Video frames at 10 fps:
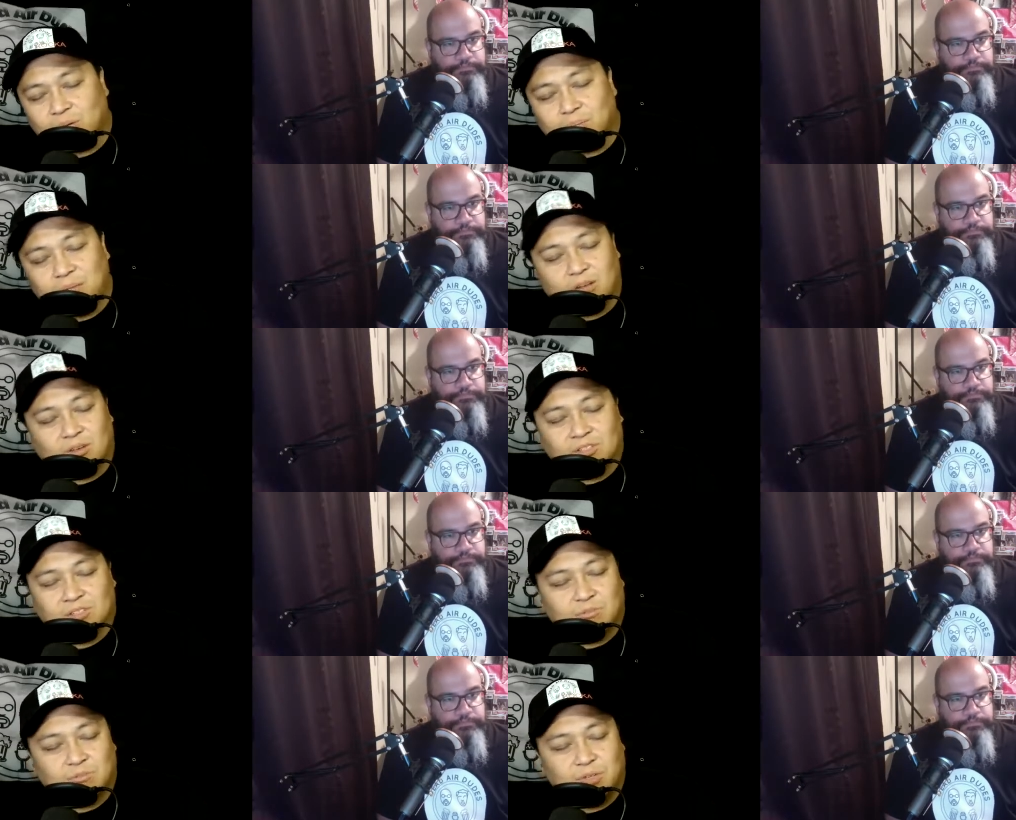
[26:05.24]
Speaker 1: I'm not gonna
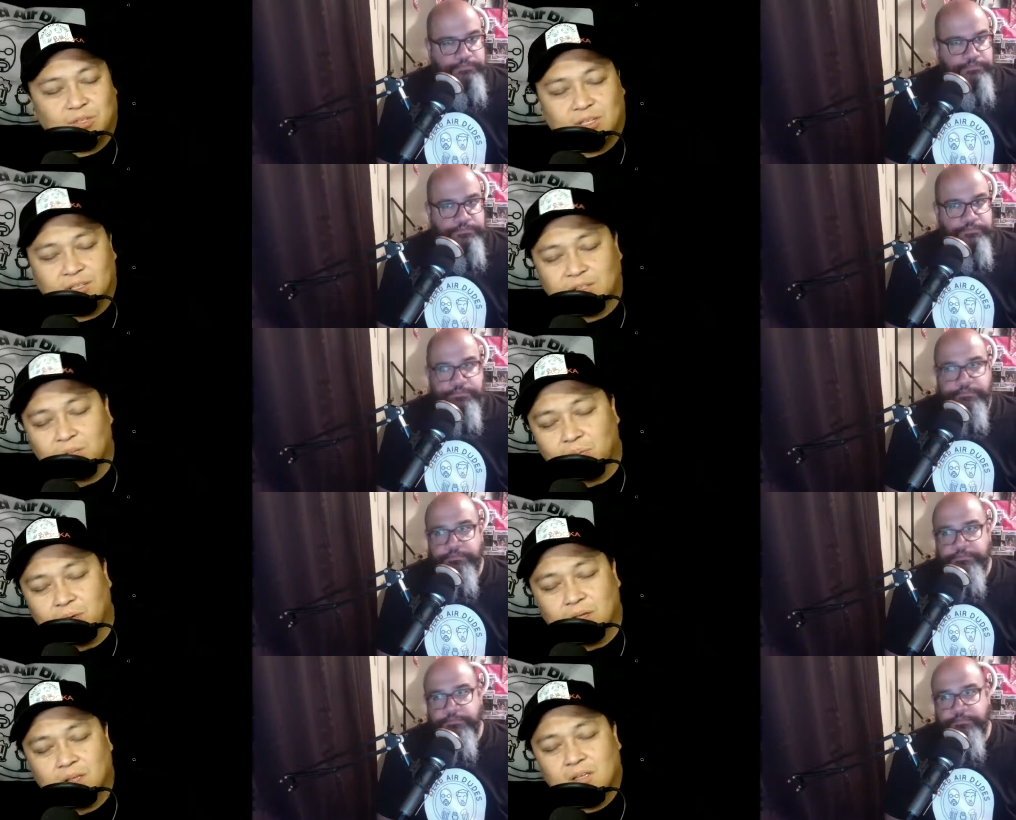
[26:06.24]
reveal anything.
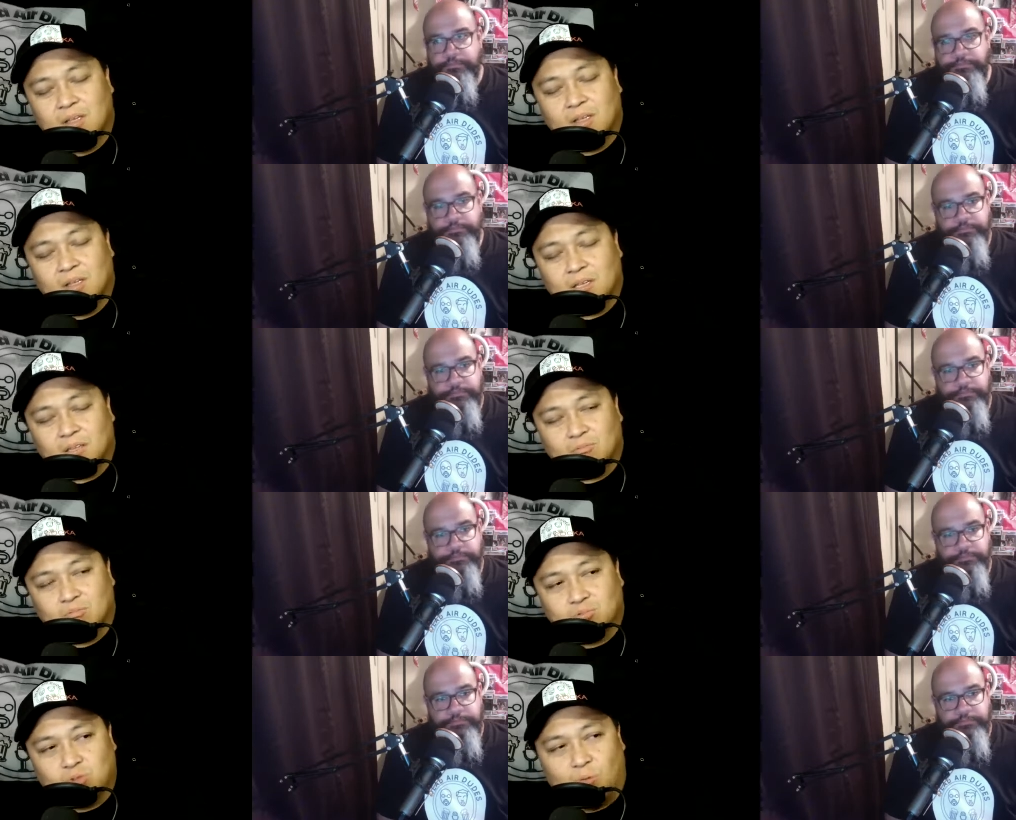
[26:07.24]
But
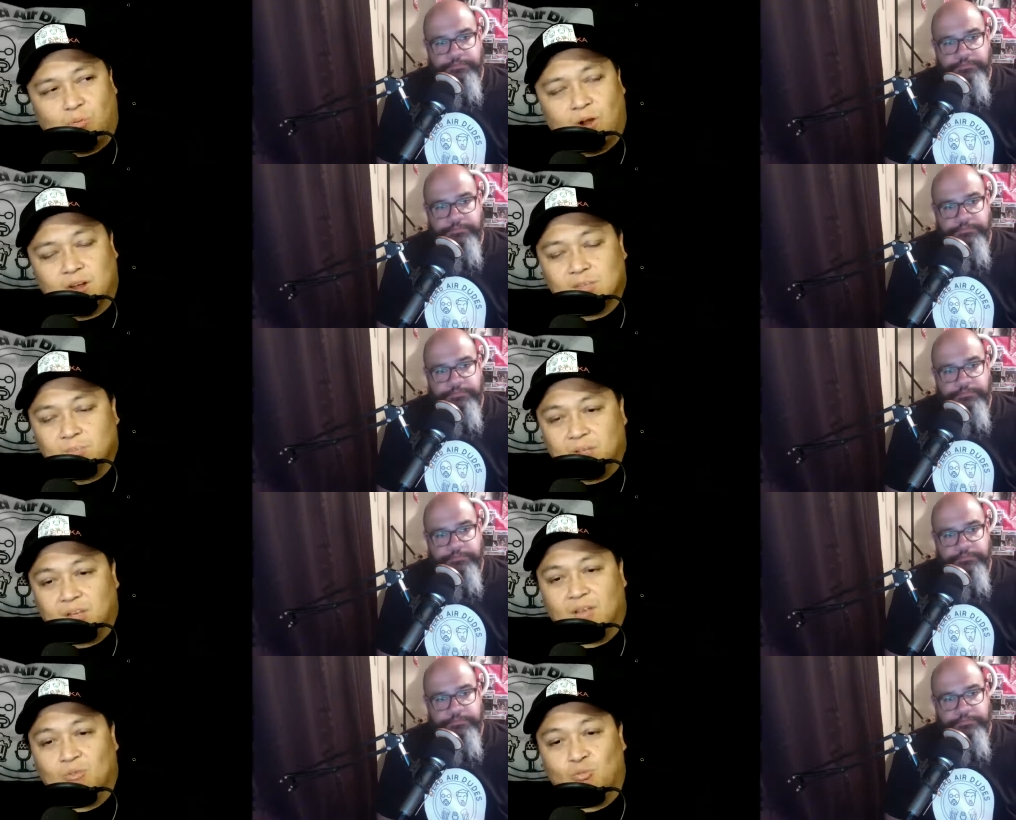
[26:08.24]
so far, it's
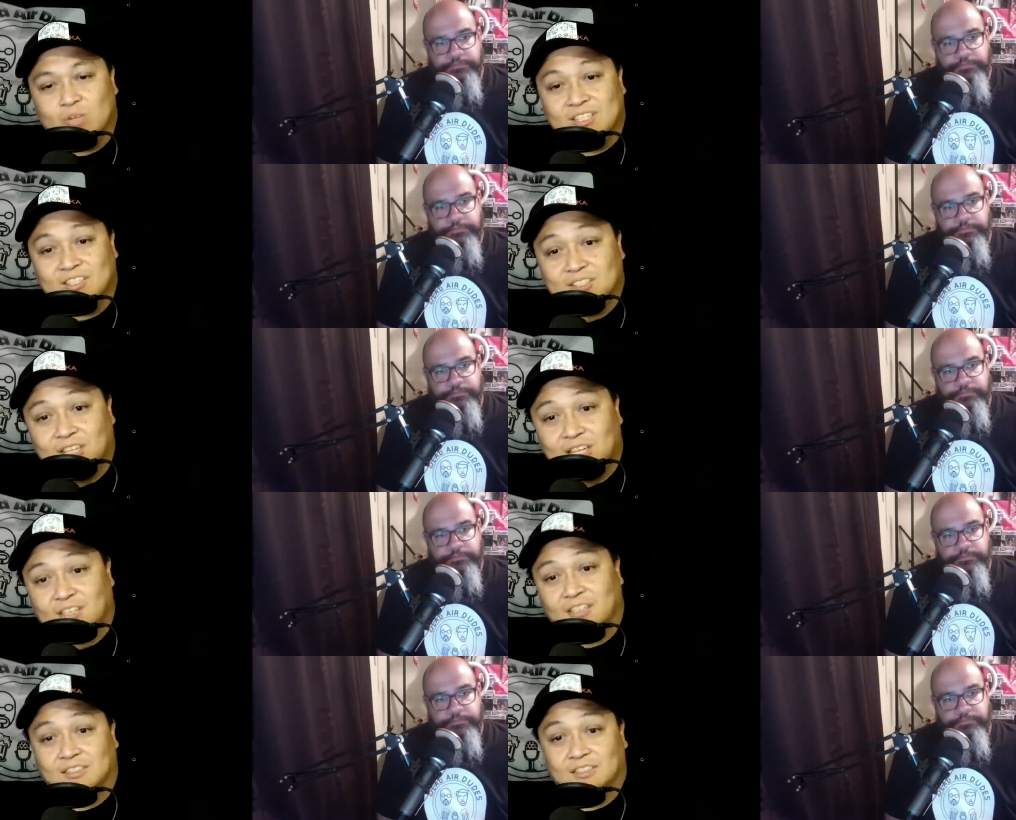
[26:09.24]
been a
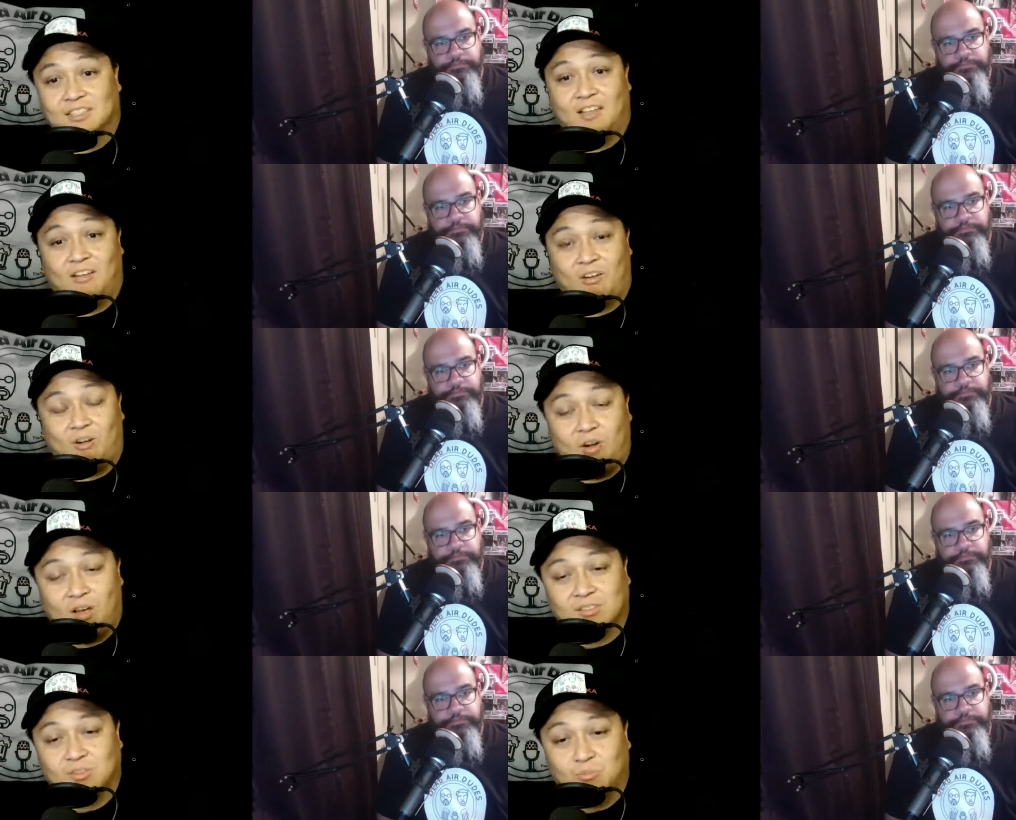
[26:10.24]
ridiculously
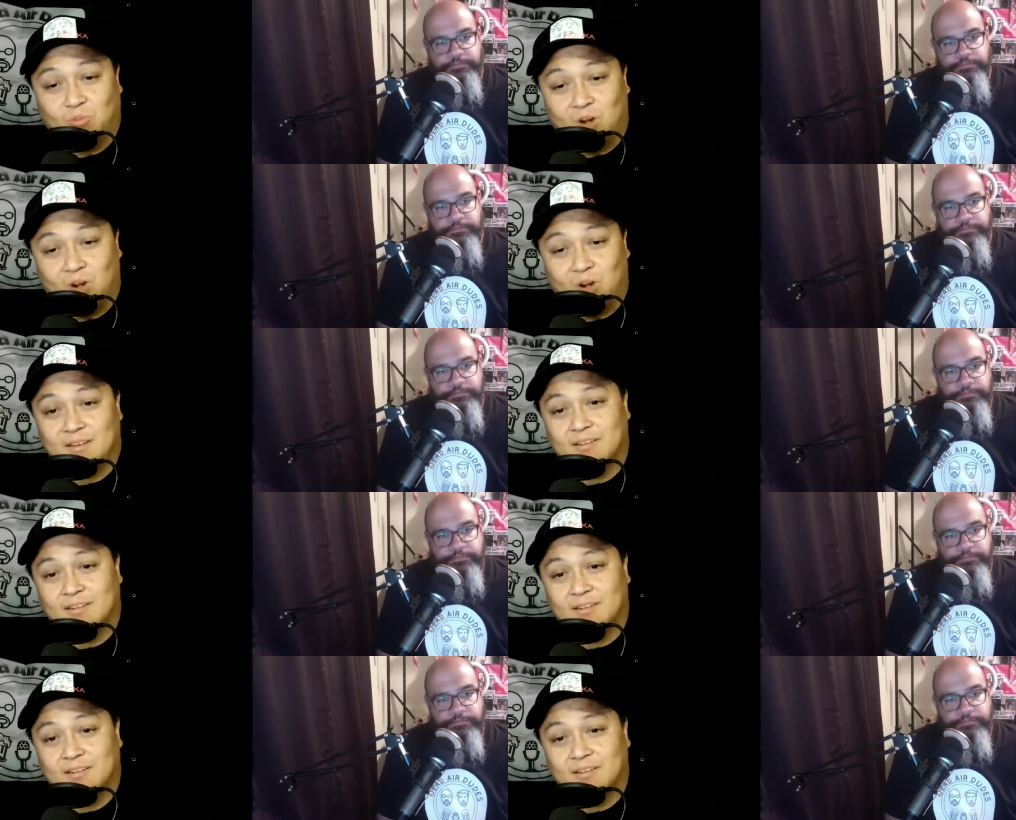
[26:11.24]
awesome ride.